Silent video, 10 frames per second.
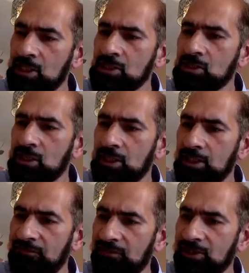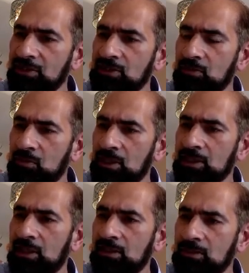So if I need to
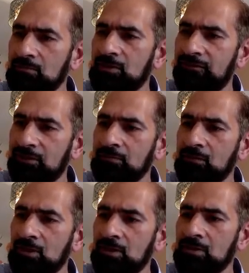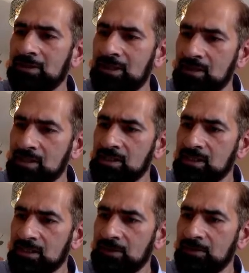work out number of freon molecules in this
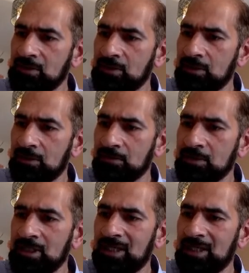centimeters cubed,